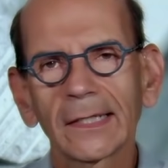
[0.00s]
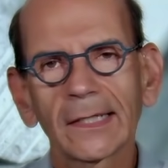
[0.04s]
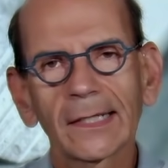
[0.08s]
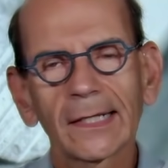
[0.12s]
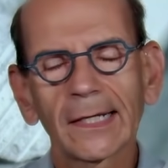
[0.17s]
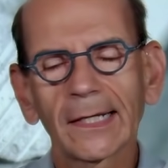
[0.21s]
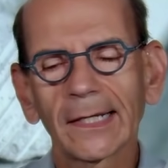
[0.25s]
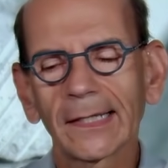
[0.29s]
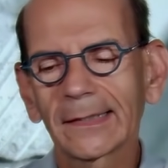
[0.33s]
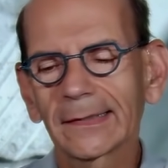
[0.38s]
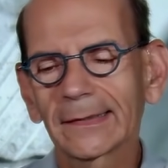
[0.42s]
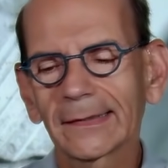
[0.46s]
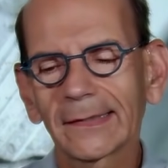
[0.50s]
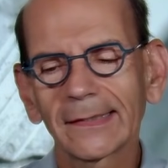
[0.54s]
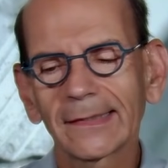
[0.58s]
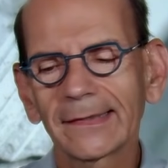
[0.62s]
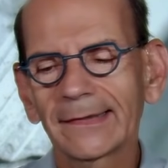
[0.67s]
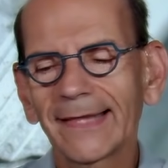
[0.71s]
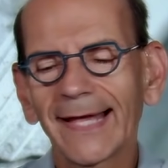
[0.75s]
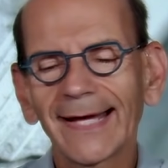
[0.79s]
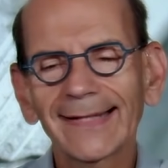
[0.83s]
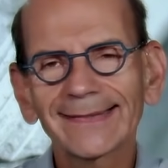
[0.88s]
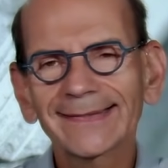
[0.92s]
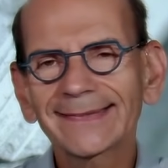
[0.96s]
Uh,
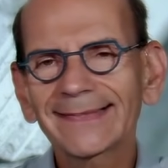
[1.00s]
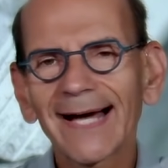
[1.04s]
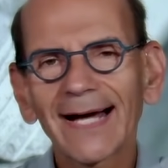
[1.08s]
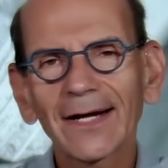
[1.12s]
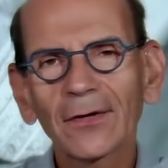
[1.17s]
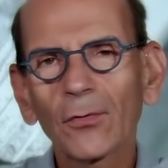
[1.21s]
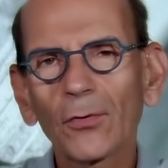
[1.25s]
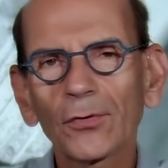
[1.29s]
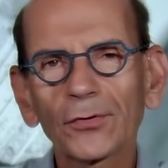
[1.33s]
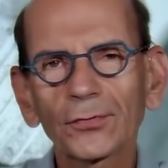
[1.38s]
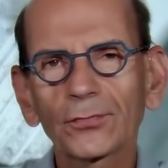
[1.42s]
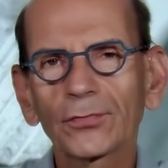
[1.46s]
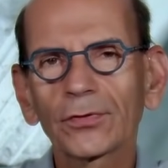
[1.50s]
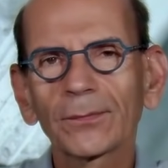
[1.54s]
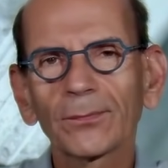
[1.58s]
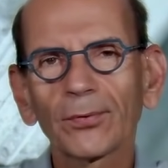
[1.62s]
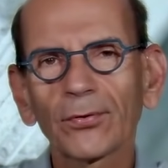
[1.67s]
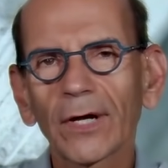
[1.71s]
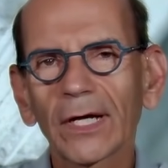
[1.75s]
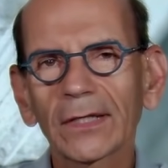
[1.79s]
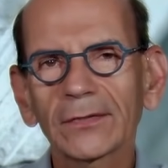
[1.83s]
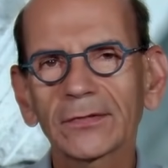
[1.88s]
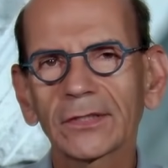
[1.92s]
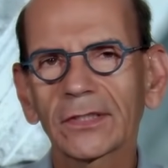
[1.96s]
that's not going to
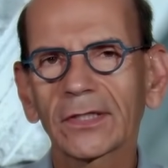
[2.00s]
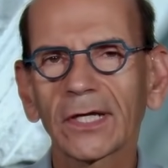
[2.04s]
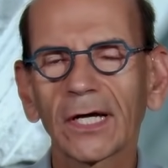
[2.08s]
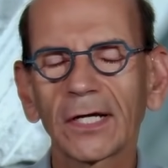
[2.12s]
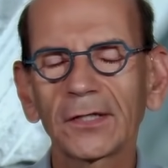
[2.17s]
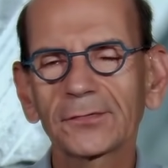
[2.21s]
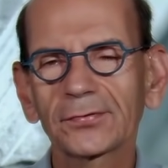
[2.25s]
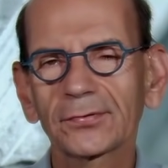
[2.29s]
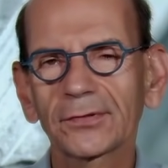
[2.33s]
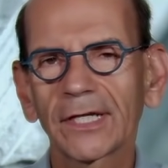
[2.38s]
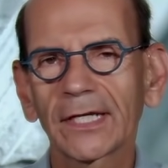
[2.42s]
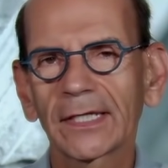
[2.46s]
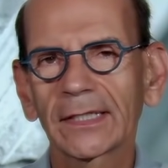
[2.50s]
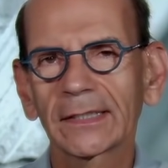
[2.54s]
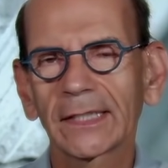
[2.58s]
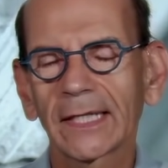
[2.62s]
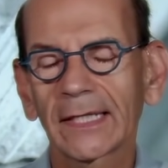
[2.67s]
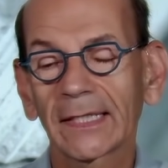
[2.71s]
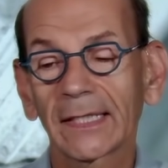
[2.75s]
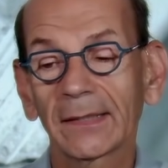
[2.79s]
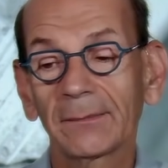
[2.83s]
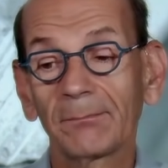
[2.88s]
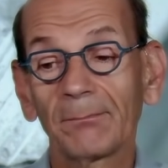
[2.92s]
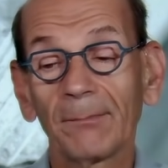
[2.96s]
impress the country, and,
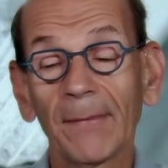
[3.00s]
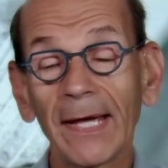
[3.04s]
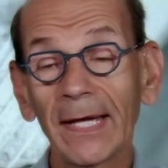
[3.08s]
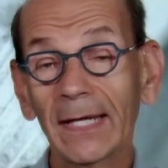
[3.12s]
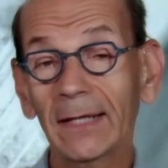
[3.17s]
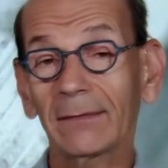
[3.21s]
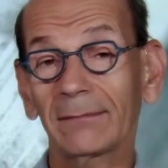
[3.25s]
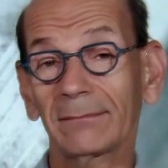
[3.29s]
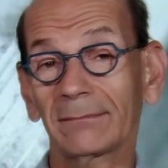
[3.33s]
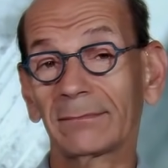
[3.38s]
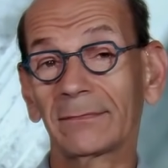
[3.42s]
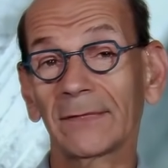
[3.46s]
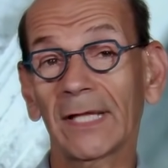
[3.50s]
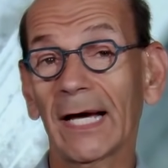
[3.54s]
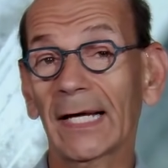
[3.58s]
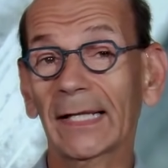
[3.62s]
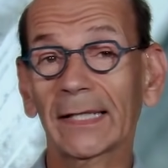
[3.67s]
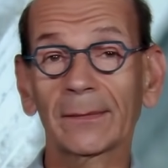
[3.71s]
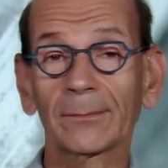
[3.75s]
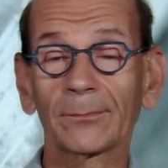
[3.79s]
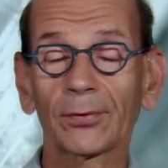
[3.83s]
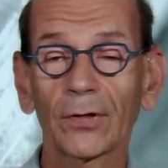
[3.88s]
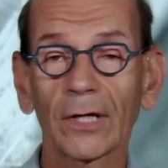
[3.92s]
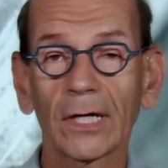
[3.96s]
and it may not
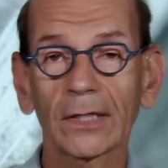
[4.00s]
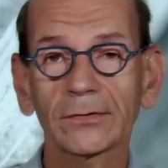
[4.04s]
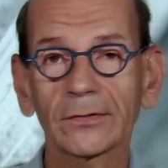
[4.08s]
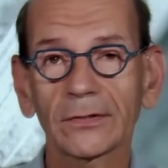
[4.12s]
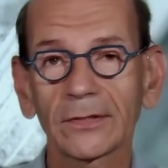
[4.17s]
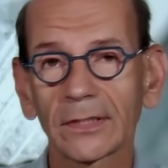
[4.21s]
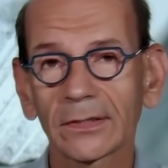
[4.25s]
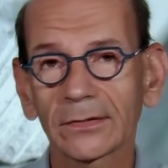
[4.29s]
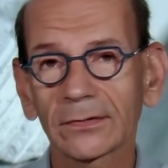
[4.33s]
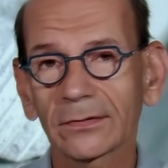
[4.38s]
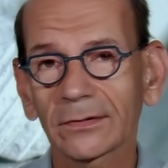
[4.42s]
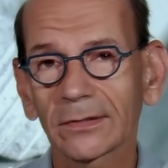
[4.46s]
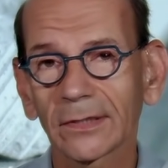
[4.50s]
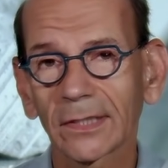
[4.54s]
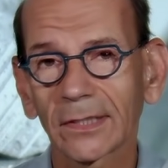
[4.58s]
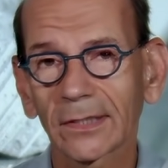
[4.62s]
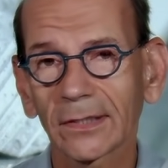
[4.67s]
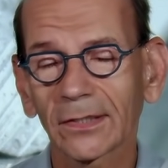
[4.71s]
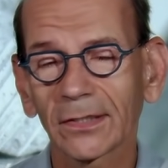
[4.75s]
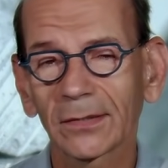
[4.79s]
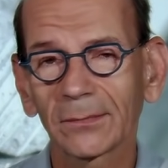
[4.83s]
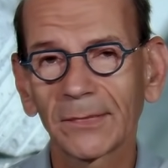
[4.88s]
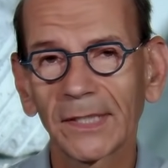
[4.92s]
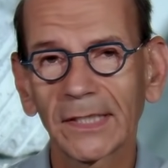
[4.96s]
impress this uh,
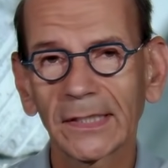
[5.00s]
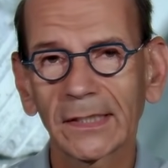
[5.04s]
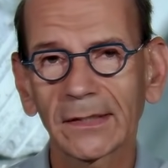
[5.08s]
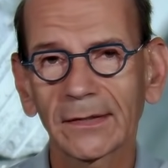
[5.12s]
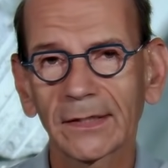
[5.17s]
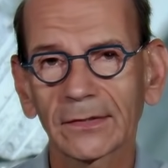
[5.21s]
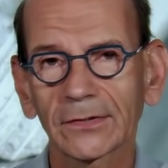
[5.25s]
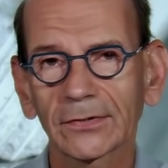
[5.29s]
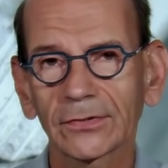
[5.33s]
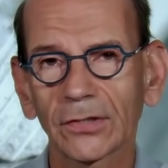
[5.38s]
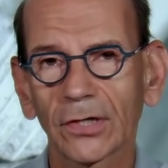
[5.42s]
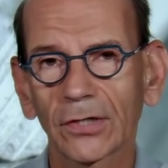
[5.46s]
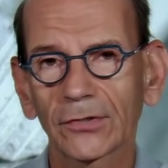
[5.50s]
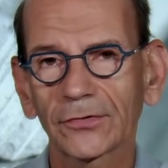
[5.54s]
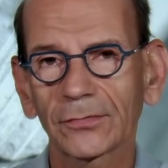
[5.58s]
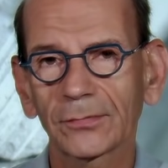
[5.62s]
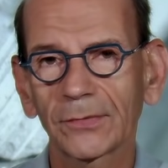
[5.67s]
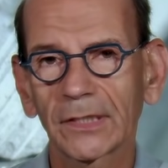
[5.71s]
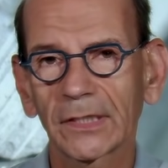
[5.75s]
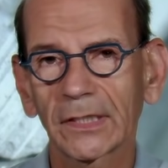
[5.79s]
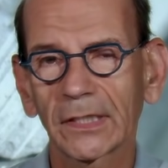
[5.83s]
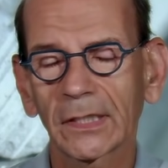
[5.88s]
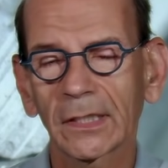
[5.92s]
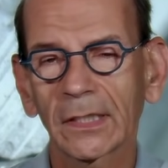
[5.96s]
committee that starts
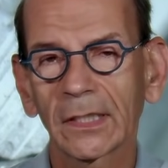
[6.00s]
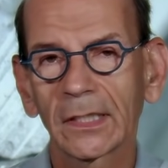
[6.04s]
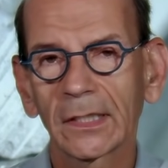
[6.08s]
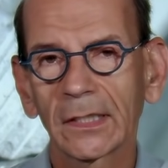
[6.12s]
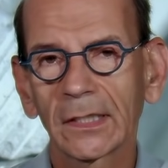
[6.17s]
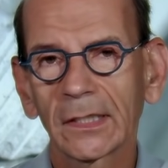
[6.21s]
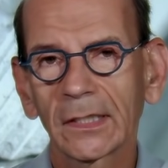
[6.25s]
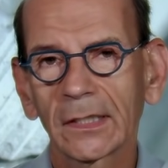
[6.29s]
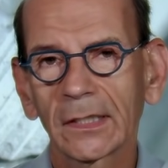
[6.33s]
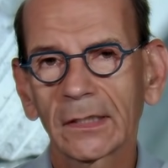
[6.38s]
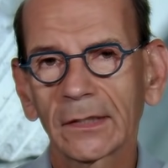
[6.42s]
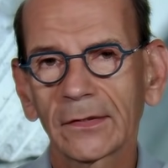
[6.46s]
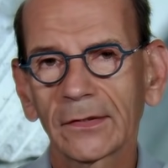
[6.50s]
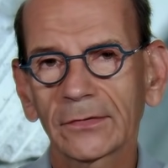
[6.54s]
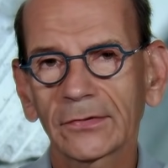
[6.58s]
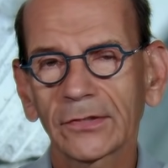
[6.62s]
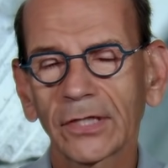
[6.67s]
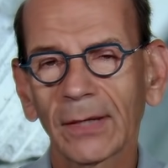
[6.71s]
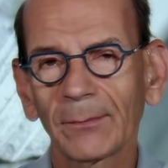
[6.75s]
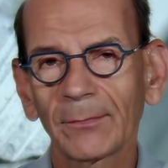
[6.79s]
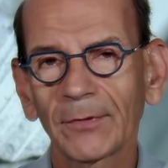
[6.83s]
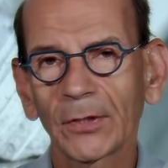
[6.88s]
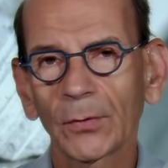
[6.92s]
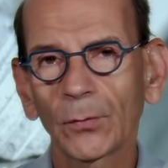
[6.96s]
meeting this
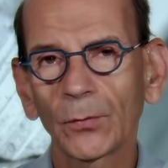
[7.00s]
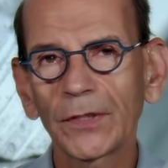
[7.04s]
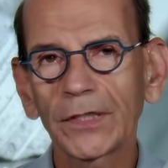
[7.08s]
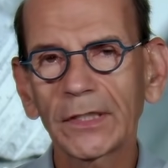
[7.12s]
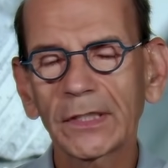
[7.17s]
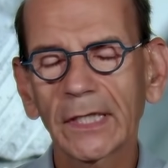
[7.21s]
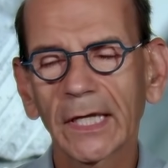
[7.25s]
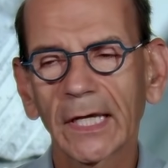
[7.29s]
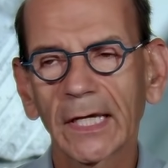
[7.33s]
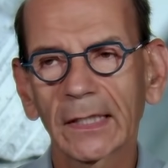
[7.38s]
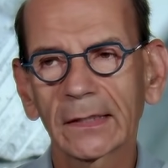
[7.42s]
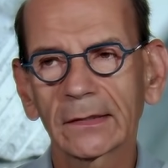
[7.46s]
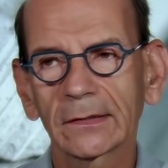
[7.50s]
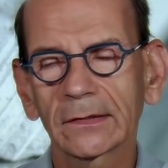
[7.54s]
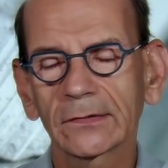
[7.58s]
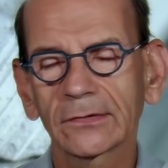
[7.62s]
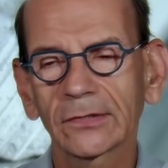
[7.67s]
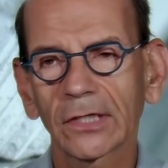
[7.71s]
coming weekend.